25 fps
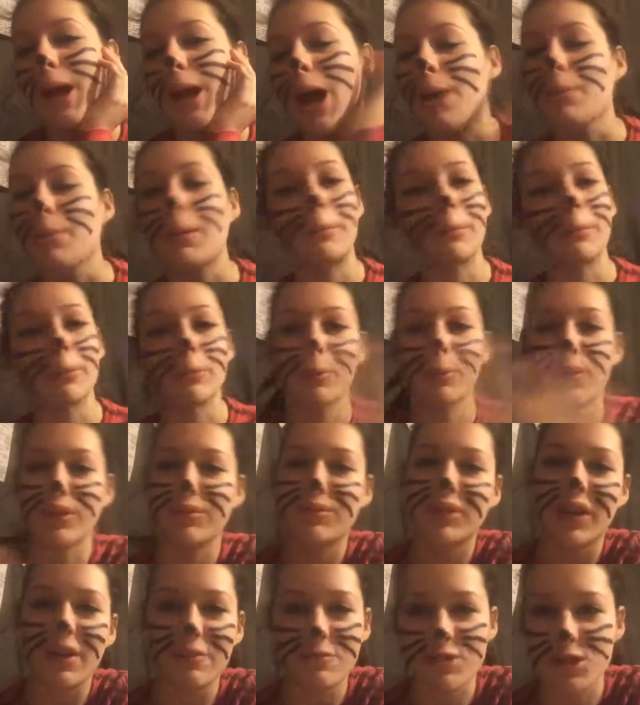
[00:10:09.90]
I probably won't
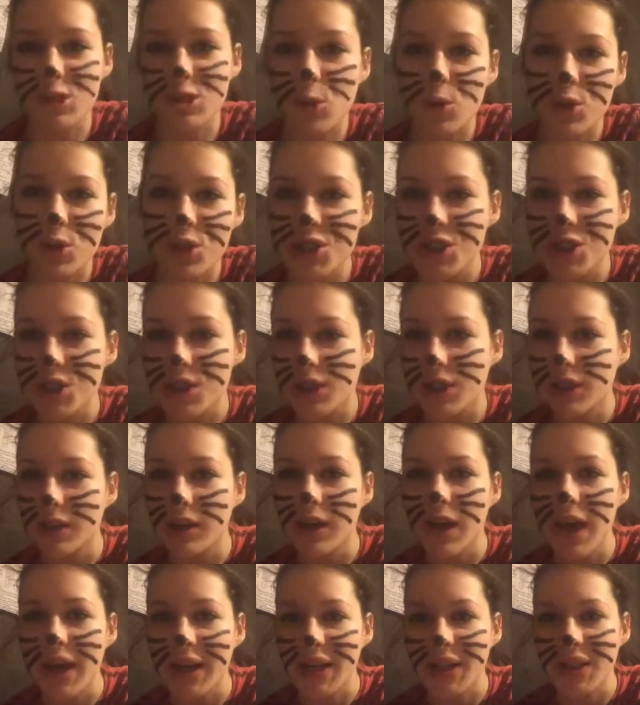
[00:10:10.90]
even have storage
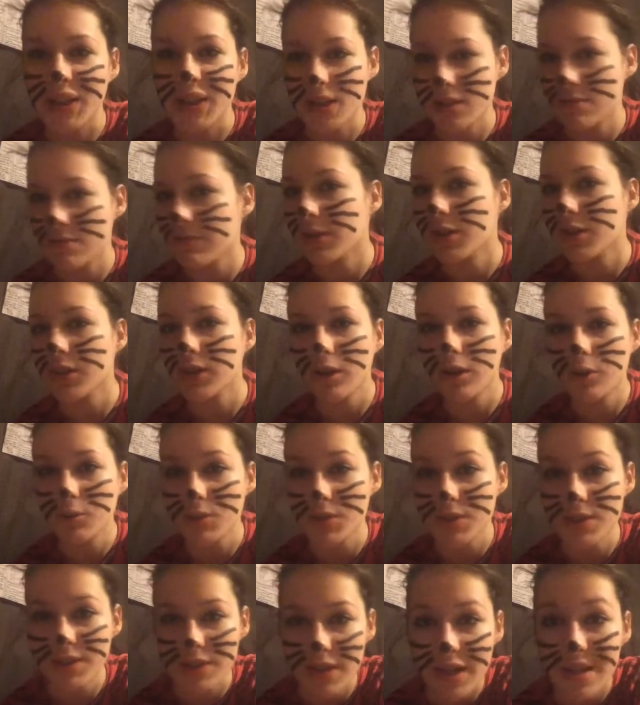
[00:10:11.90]
to edit this video
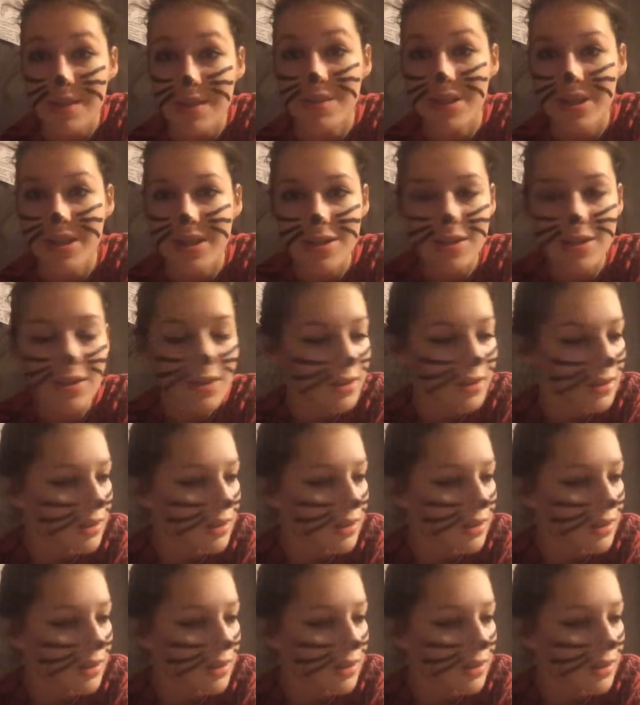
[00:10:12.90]
and save it.